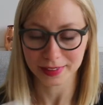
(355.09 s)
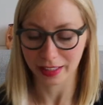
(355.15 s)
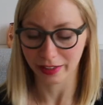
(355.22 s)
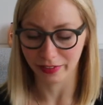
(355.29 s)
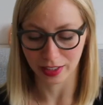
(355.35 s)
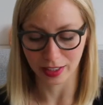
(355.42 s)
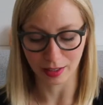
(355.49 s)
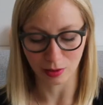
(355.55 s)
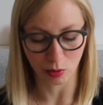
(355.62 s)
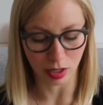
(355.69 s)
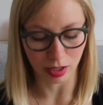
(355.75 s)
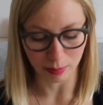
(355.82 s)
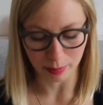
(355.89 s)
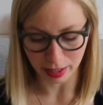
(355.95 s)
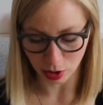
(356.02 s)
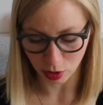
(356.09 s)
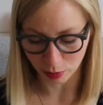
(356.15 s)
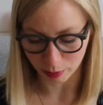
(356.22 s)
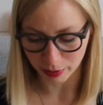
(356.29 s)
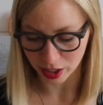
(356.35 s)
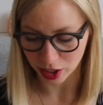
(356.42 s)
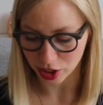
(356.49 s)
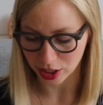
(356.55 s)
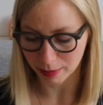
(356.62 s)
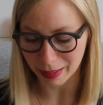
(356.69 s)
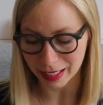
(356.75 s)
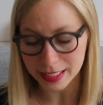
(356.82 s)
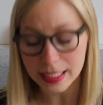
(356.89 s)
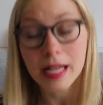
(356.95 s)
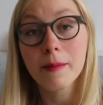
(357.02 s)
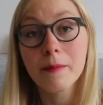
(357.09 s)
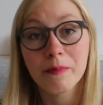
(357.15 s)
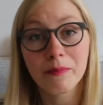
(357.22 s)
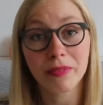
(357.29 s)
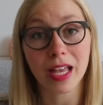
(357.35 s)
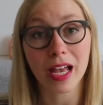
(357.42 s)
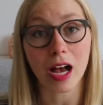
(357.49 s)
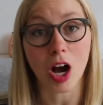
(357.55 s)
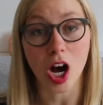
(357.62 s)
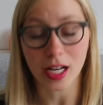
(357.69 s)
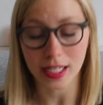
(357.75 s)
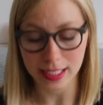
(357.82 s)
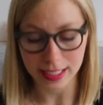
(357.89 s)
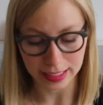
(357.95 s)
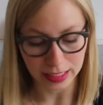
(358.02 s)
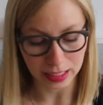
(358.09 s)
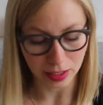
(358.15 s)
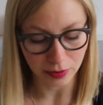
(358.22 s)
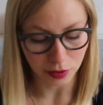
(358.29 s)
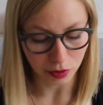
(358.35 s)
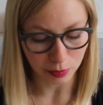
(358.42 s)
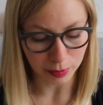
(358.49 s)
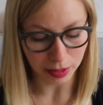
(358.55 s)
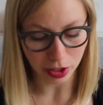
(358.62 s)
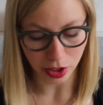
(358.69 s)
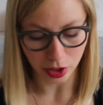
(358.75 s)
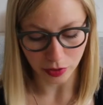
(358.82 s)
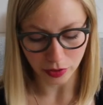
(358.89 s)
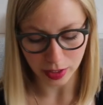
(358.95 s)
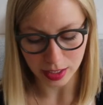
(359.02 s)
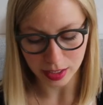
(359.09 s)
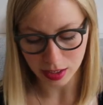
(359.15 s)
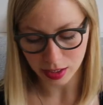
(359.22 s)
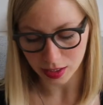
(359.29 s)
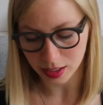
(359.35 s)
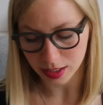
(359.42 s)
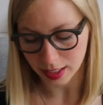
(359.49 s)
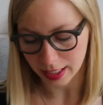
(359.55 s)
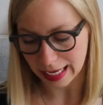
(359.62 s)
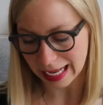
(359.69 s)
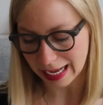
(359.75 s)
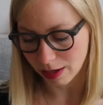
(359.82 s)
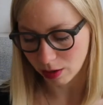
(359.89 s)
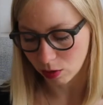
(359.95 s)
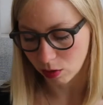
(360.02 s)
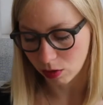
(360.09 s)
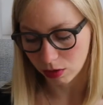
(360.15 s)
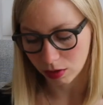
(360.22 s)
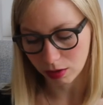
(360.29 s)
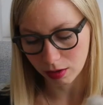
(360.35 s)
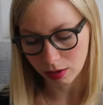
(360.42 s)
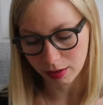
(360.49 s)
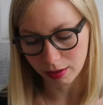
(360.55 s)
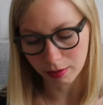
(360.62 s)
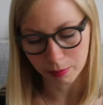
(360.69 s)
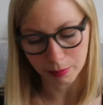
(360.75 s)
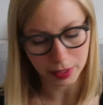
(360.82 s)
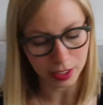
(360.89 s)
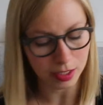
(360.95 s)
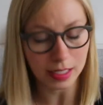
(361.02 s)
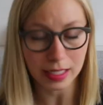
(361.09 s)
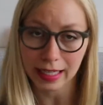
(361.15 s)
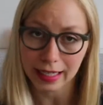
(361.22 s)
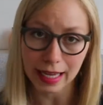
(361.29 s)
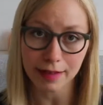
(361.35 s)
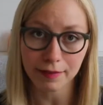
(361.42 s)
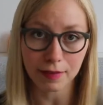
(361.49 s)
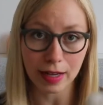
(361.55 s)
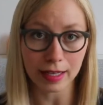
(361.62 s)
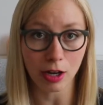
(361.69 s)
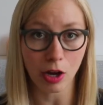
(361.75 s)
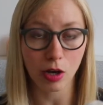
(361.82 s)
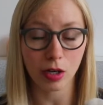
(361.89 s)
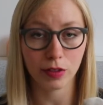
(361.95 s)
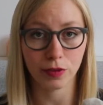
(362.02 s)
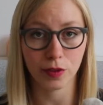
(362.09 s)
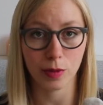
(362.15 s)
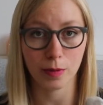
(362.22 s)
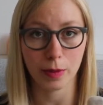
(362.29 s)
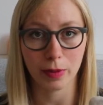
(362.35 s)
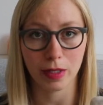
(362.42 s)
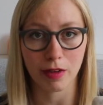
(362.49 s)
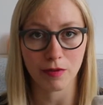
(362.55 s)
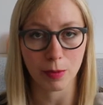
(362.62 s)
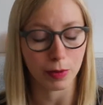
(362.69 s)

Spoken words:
Living in one of my own project bags. Honestly, if you've been curious to see how, because like I know a few people have